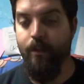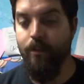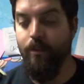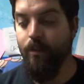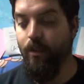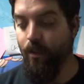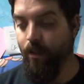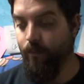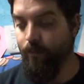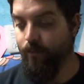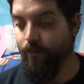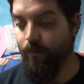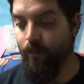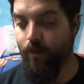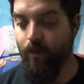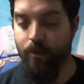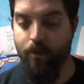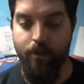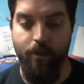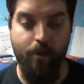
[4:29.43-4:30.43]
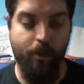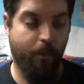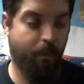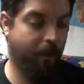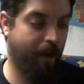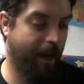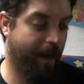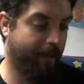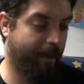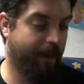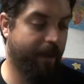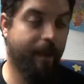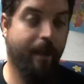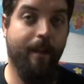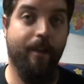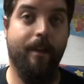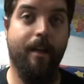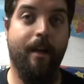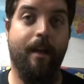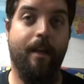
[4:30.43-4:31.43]
So super happy to
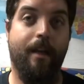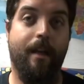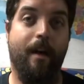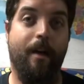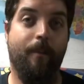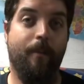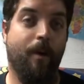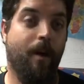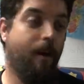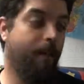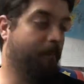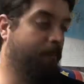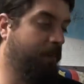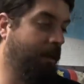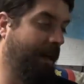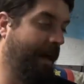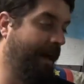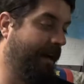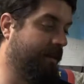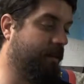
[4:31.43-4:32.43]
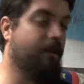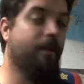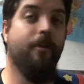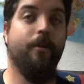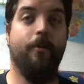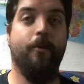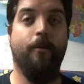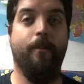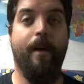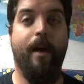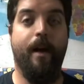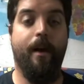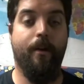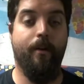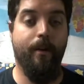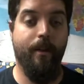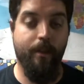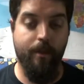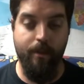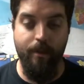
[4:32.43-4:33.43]
get that. Now I'm not blasting through
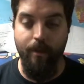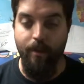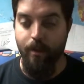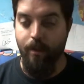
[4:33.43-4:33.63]
batteries.